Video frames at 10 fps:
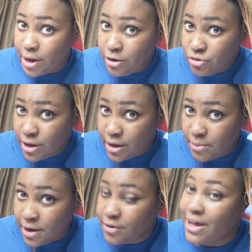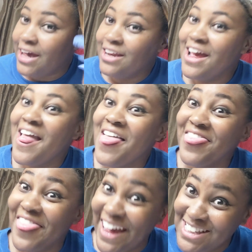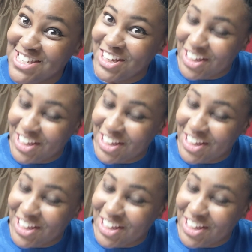My hair's not coming out yet. That's